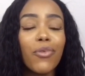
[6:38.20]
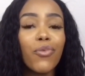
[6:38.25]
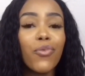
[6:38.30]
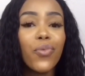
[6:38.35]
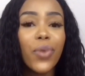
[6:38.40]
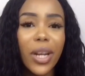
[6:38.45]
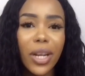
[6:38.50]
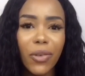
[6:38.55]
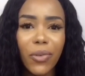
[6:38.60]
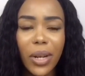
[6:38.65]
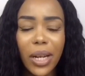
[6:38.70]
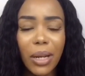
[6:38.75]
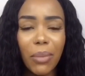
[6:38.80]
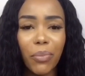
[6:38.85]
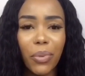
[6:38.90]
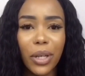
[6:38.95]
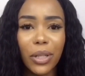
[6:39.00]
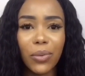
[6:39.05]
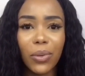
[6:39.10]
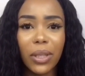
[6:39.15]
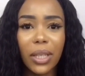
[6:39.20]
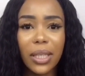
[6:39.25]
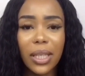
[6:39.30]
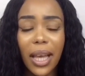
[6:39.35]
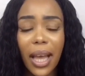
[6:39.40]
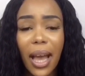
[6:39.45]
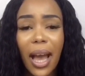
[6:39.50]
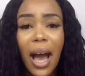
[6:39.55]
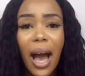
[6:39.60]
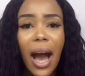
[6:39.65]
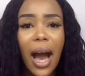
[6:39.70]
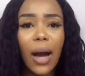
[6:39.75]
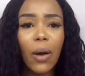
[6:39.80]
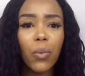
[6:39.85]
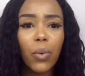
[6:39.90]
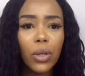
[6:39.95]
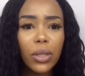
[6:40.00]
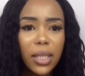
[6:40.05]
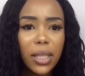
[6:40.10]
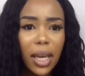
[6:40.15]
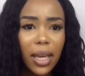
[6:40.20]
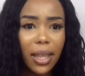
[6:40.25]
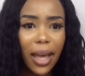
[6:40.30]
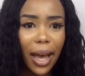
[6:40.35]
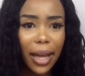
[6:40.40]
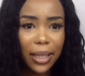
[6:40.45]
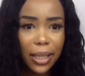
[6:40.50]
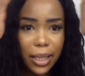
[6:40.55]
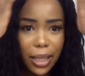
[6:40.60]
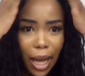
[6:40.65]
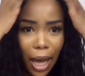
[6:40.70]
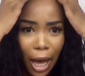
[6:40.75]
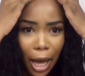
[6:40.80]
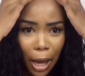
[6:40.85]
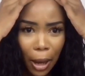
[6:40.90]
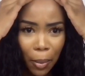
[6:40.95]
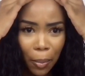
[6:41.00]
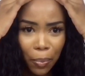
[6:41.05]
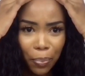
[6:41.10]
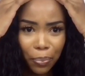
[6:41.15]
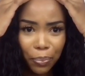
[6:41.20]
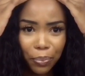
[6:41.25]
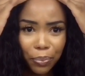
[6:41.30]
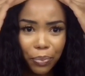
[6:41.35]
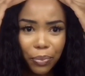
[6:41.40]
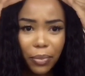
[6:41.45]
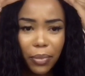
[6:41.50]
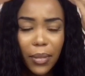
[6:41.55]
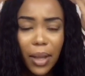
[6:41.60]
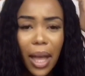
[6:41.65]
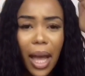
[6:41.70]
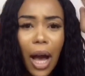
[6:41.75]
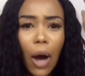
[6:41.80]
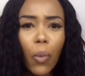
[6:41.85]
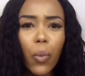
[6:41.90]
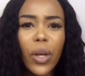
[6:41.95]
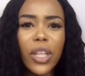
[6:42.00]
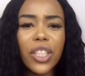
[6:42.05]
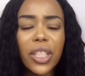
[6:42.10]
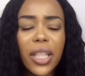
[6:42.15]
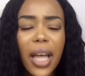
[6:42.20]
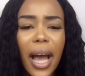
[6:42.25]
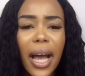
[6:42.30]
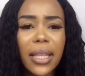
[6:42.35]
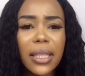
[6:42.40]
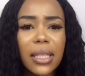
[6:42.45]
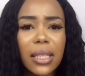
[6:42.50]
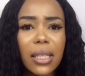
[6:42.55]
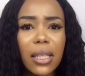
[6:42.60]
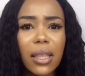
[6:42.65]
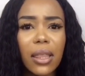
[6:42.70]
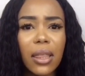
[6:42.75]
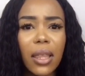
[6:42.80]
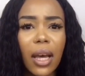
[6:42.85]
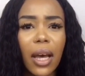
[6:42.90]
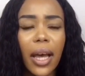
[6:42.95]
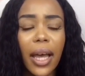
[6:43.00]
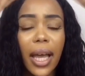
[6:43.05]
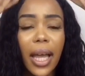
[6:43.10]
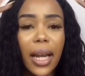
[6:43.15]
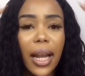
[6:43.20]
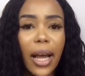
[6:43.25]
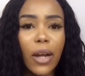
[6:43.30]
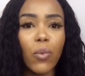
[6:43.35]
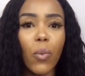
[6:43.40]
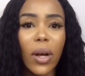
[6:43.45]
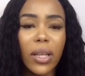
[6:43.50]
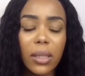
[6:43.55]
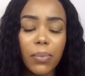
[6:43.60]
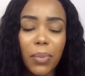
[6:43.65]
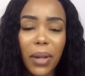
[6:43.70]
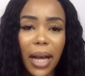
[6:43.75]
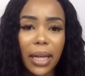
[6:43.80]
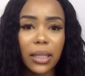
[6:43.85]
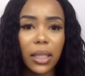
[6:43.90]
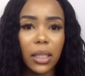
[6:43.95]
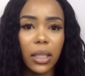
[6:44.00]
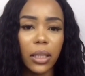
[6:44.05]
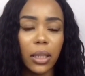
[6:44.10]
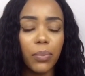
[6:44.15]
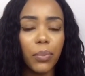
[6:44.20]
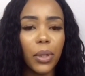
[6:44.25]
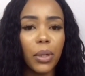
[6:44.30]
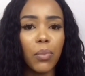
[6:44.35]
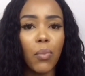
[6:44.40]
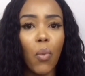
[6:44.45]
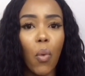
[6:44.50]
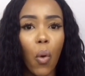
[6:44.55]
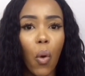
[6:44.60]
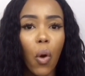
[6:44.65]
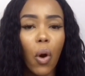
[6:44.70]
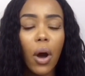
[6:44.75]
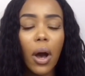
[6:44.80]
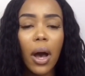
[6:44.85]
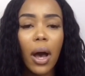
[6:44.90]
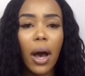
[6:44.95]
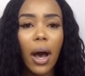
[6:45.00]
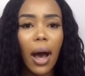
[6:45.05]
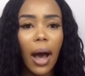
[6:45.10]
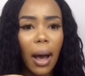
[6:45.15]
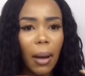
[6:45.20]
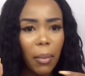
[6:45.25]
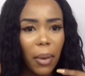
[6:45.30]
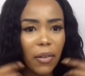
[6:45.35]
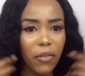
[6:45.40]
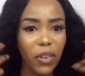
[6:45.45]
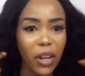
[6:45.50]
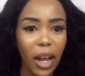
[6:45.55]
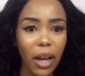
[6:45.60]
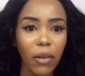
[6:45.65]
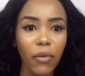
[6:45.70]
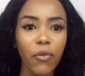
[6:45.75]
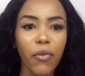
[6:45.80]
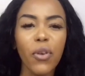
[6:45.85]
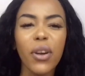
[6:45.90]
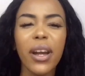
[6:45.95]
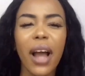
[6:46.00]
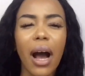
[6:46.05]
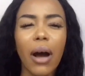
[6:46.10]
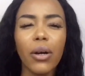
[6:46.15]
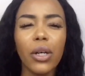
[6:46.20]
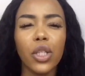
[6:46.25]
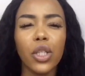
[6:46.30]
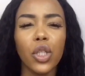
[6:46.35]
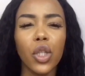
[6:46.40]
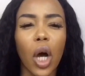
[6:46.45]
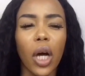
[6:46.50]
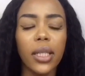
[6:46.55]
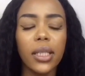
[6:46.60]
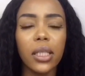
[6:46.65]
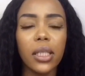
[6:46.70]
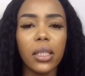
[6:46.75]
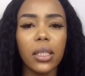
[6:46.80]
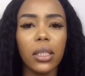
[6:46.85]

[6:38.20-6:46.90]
really impressed with this hair. I will say that I wish that the hairline was plucked a little bit more. I feel like for now it's not